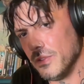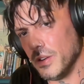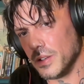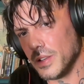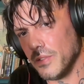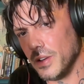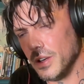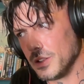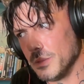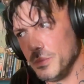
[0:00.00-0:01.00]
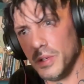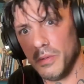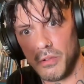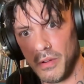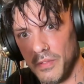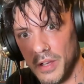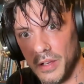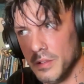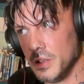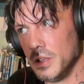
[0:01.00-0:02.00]
if a computer or if
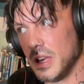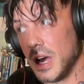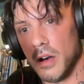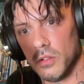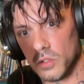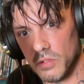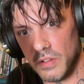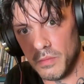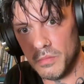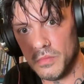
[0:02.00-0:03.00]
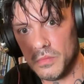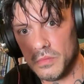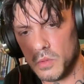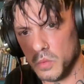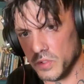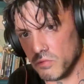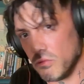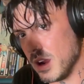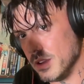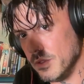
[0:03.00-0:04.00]
a algorithm was
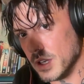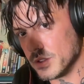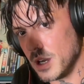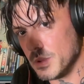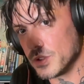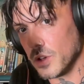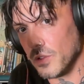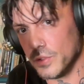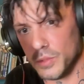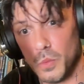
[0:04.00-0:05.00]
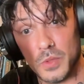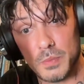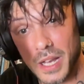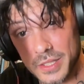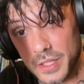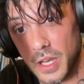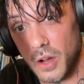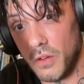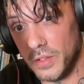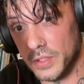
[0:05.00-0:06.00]
writing that type of stuff and someone was passing that
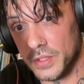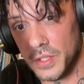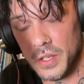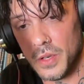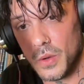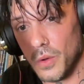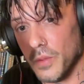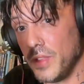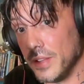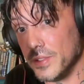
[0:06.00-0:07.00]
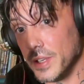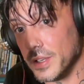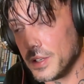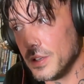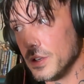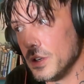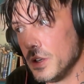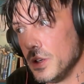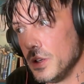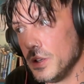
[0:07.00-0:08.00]
off as authentic
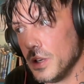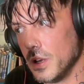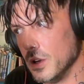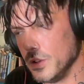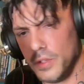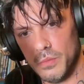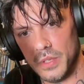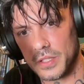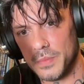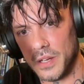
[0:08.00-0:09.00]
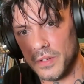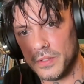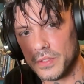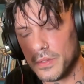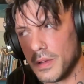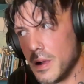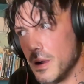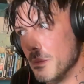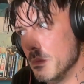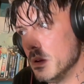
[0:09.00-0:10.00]
human experience.
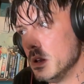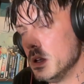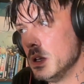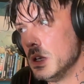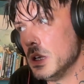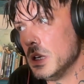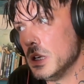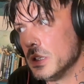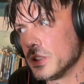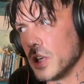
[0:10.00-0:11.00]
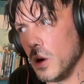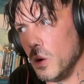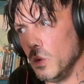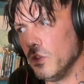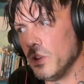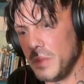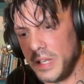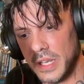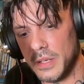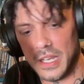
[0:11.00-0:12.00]
So for
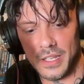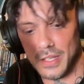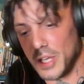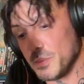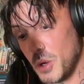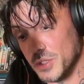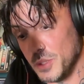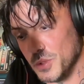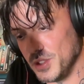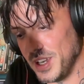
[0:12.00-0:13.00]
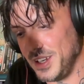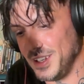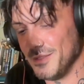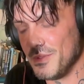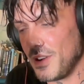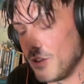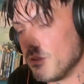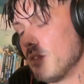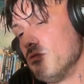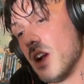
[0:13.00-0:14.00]
me, I suppose it was a
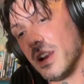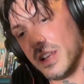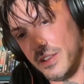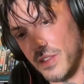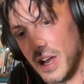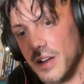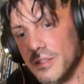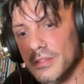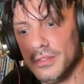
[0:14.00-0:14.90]
rally that